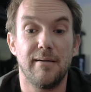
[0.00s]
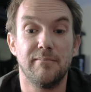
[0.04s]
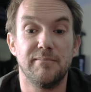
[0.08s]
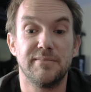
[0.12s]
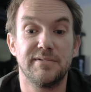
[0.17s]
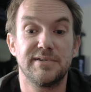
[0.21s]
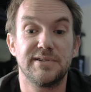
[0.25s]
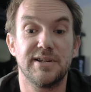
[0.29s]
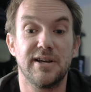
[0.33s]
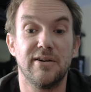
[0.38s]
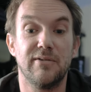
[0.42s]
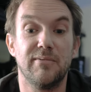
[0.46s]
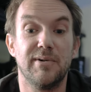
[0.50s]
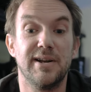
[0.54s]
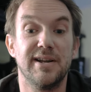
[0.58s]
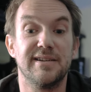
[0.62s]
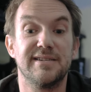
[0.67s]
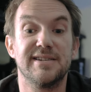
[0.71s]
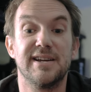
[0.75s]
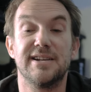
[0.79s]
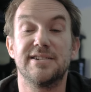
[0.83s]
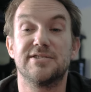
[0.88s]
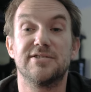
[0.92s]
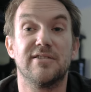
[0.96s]
so when it
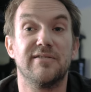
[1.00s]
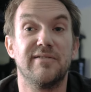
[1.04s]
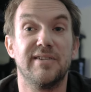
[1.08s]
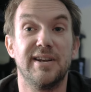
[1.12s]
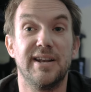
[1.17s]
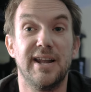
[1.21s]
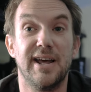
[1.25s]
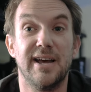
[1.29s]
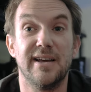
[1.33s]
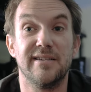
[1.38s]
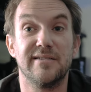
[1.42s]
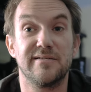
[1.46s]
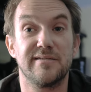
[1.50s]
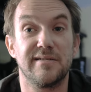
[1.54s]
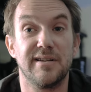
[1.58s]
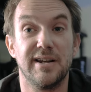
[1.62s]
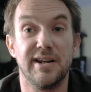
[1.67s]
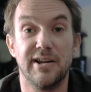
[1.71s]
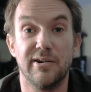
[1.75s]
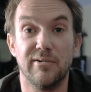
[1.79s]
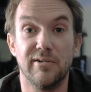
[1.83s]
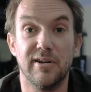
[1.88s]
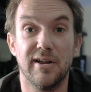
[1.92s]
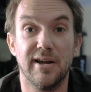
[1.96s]
takes off and lands, the
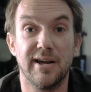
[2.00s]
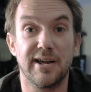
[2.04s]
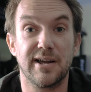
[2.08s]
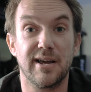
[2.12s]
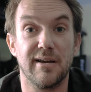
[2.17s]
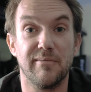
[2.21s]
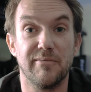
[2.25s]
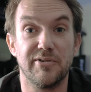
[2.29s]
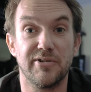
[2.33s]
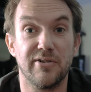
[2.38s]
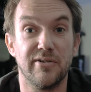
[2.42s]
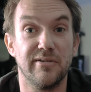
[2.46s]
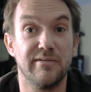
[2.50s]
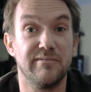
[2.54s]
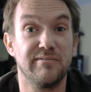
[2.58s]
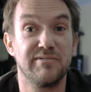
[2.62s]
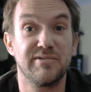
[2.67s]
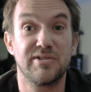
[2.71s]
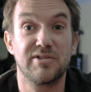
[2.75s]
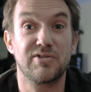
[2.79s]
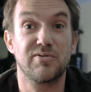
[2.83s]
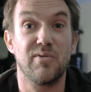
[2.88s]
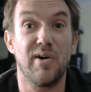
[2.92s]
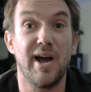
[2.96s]
little light comes on.
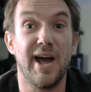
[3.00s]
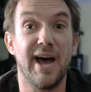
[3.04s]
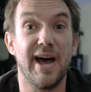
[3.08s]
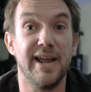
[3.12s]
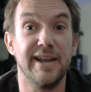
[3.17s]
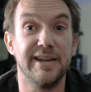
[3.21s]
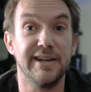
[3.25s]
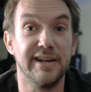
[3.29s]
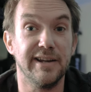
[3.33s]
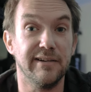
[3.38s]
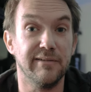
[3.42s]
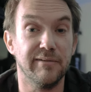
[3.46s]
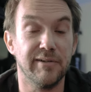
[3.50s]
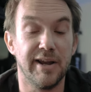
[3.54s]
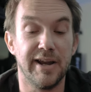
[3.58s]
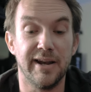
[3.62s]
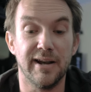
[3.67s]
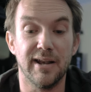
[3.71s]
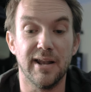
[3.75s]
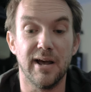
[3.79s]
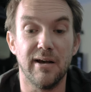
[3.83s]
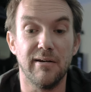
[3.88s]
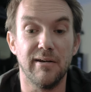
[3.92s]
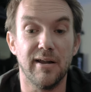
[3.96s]
Quite handy
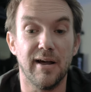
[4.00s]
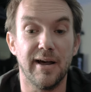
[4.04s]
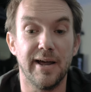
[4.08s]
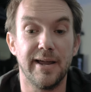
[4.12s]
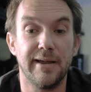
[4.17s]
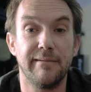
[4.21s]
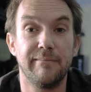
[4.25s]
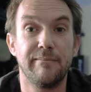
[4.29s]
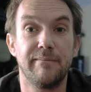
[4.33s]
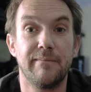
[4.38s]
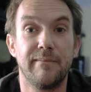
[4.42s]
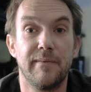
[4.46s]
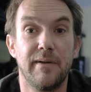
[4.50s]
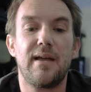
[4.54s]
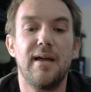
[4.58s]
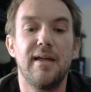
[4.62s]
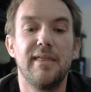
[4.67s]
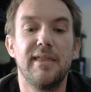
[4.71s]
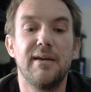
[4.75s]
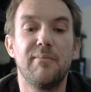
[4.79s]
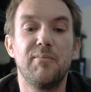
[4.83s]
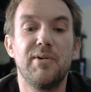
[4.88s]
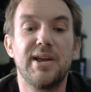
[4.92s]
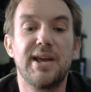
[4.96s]
in low light.
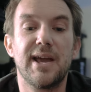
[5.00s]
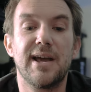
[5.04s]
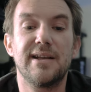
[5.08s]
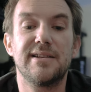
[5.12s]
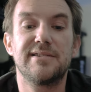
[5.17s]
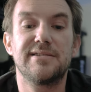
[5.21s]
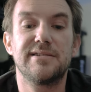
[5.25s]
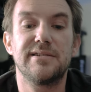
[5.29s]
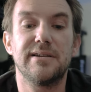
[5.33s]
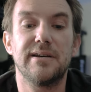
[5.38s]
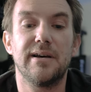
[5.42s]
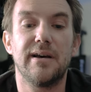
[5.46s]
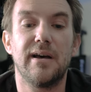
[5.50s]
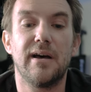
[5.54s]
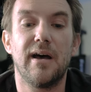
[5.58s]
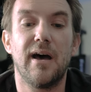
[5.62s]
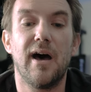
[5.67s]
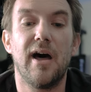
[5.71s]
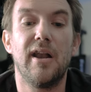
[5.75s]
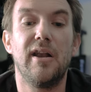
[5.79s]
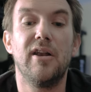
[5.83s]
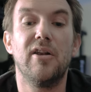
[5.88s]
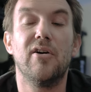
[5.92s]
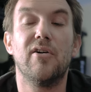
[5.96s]
And then we get to
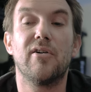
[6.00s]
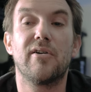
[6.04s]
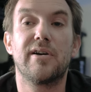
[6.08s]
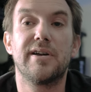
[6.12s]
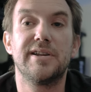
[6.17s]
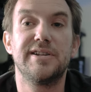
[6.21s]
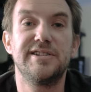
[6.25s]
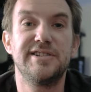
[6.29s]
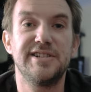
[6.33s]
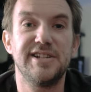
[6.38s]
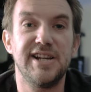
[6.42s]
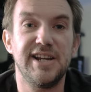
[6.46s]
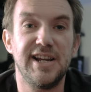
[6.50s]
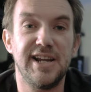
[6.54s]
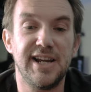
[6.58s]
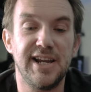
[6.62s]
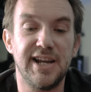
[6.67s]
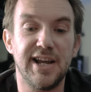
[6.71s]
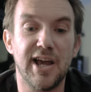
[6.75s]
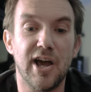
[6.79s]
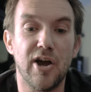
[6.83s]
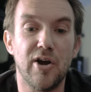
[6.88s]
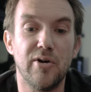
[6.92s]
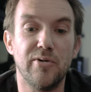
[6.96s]
unlock
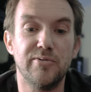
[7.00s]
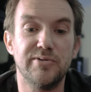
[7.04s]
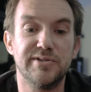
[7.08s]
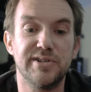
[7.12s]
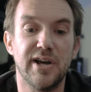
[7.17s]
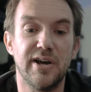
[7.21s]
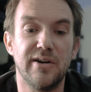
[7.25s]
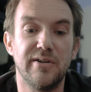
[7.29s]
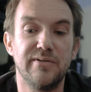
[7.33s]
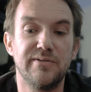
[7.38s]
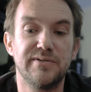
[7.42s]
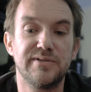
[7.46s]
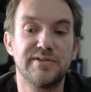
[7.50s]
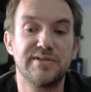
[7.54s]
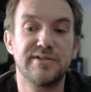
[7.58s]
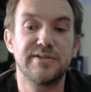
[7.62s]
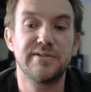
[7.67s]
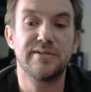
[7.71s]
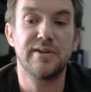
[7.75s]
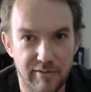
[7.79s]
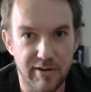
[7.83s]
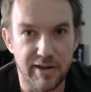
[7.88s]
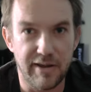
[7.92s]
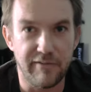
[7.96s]
GEO
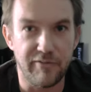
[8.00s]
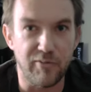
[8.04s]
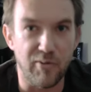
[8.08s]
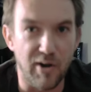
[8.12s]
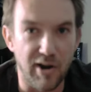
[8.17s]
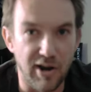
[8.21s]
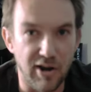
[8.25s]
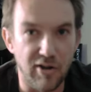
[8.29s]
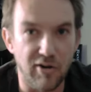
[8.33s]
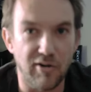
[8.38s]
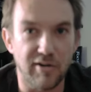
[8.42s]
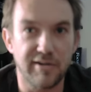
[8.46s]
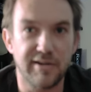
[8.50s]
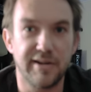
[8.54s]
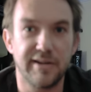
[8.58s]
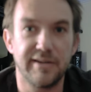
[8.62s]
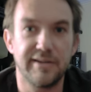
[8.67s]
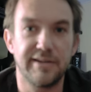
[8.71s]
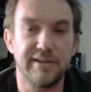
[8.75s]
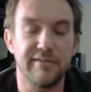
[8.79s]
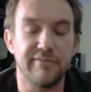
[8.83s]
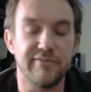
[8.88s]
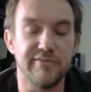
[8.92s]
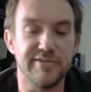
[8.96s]
zones. If you unlock
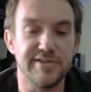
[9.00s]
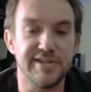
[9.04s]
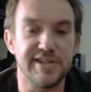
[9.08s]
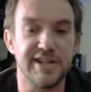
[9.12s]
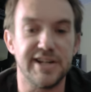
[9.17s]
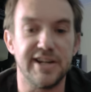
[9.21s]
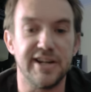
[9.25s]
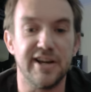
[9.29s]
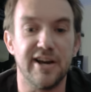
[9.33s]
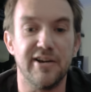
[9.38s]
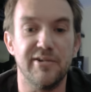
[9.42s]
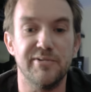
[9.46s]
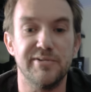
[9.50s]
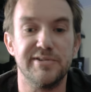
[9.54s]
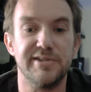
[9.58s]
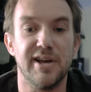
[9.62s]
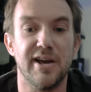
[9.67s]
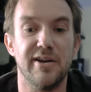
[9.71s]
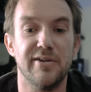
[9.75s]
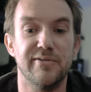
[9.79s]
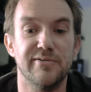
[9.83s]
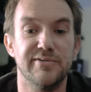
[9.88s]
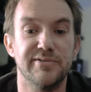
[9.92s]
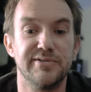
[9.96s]
different GEO
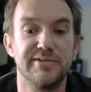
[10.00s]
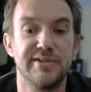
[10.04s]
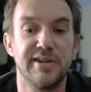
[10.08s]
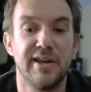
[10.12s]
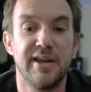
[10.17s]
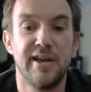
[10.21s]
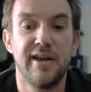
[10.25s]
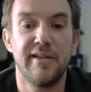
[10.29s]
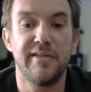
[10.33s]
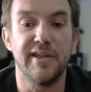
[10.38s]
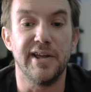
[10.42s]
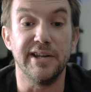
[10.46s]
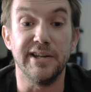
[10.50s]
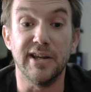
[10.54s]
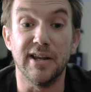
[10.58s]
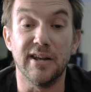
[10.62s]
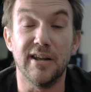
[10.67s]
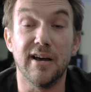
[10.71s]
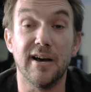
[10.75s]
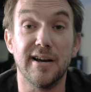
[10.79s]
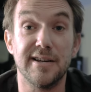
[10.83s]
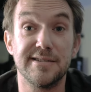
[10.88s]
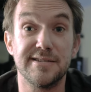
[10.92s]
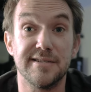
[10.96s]
zones, then your
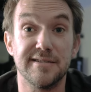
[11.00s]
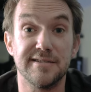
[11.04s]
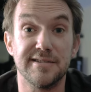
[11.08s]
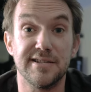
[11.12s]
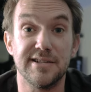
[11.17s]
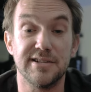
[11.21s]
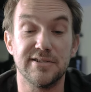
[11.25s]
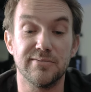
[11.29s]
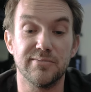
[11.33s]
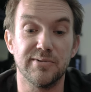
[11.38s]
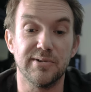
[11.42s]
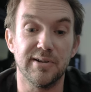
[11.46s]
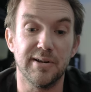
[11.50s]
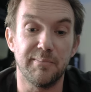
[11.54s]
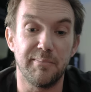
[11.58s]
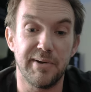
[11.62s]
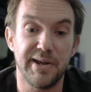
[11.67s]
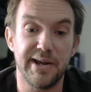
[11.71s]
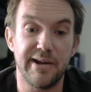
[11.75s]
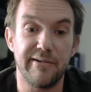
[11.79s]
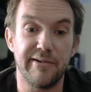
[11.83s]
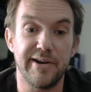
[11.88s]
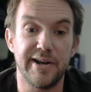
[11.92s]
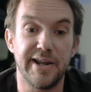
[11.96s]
licenses will
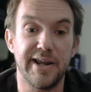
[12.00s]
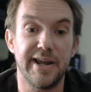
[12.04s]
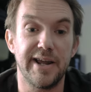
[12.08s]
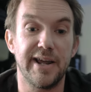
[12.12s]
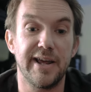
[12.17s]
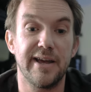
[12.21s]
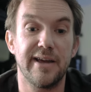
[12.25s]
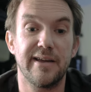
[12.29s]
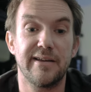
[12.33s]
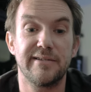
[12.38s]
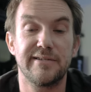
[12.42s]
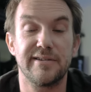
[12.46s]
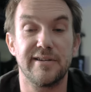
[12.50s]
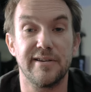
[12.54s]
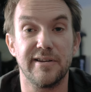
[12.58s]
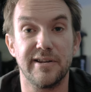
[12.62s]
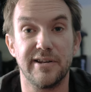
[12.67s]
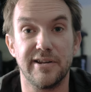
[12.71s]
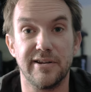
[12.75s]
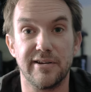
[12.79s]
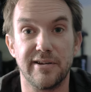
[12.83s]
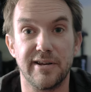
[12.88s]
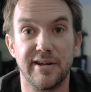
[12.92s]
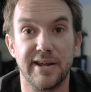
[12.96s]
appear in here so
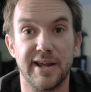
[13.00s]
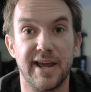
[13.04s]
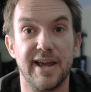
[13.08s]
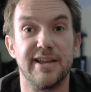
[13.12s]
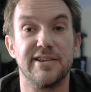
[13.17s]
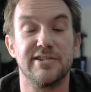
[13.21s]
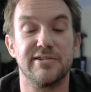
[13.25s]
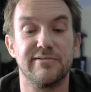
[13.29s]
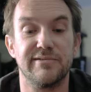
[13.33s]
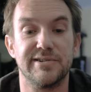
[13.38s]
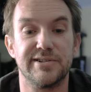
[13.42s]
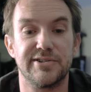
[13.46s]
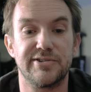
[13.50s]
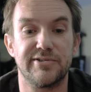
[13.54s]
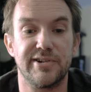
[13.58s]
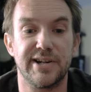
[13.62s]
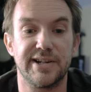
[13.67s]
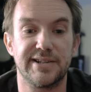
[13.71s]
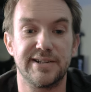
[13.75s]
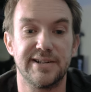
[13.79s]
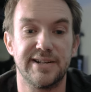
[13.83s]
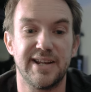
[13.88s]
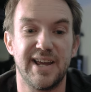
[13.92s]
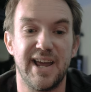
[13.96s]
that you can get into
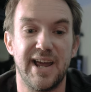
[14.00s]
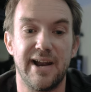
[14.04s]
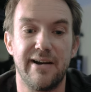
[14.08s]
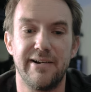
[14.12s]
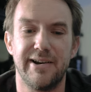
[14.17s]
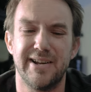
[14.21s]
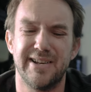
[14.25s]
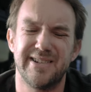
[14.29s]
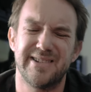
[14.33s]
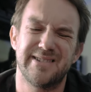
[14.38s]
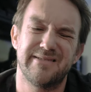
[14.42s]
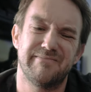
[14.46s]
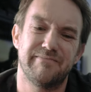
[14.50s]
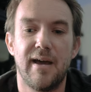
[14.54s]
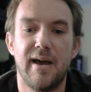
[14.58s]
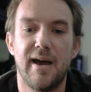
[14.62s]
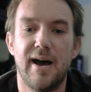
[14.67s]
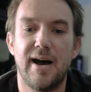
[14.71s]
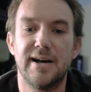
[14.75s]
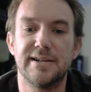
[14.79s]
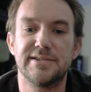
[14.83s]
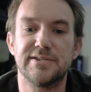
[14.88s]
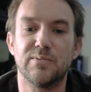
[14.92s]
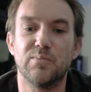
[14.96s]
restricted areas
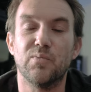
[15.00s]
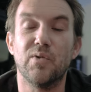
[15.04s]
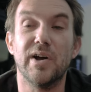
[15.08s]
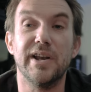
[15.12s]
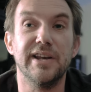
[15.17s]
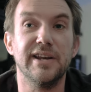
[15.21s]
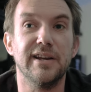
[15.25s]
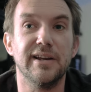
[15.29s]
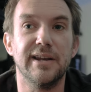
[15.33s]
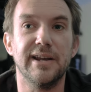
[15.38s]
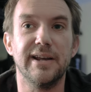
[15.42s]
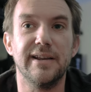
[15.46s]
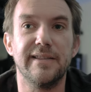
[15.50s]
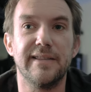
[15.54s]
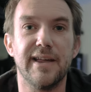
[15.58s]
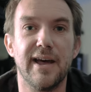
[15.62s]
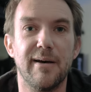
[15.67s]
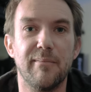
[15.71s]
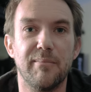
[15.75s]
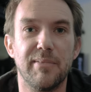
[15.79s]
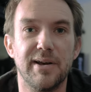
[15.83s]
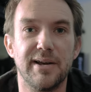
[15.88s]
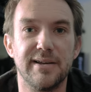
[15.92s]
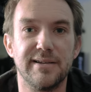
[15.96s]
as and when you need
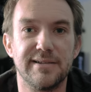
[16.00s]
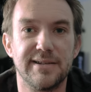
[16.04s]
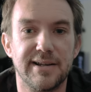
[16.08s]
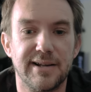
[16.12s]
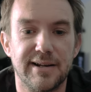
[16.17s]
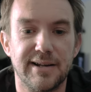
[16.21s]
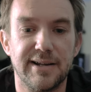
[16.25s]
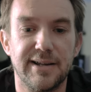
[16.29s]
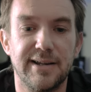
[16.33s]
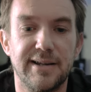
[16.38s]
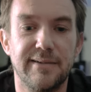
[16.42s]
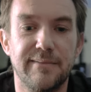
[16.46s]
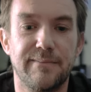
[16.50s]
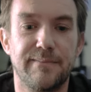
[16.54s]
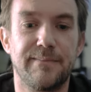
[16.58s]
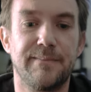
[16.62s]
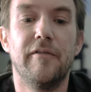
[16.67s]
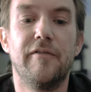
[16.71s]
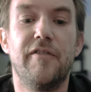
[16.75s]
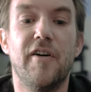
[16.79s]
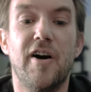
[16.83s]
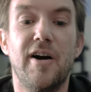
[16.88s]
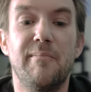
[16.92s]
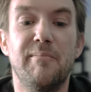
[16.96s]
that, basically.
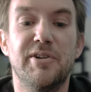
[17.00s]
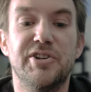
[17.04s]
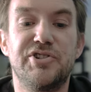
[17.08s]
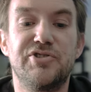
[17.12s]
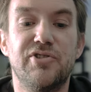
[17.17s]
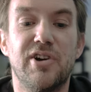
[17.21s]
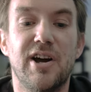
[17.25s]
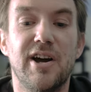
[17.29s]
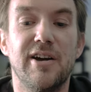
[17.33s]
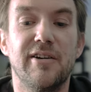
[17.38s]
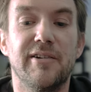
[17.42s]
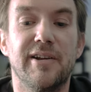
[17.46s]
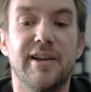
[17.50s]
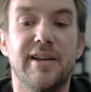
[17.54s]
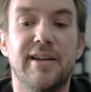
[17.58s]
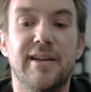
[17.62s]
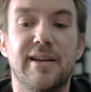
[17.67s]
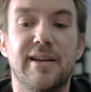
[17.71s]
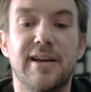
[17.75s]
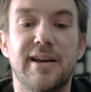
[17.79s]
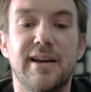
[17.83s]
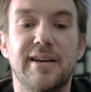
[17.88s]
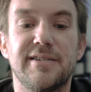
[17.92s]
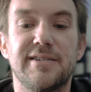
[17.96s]
Find my drone,
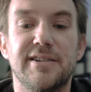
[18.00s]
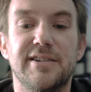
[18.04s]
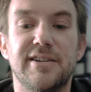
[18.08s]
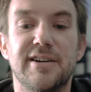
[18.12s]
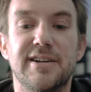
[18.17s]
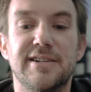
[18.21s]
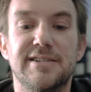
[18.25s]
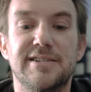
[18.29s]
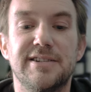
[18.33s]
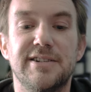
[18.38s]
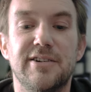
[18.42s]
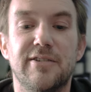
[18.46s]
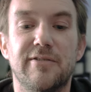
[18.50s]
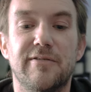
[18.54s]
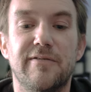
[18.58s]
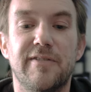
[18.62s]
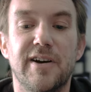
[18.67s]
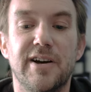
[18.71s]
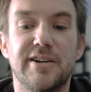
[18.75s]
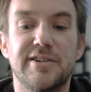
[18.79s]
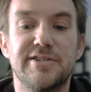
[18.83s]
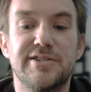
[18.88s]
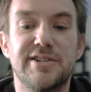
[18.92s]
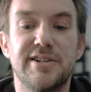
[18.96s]
that's a nice little
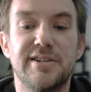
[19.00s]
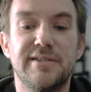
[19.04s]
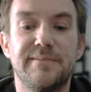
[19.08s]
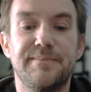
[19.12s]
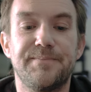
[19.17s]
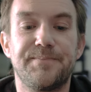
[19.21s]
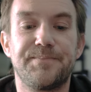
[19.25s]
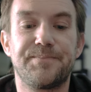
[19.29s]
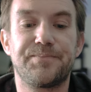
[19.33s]
function.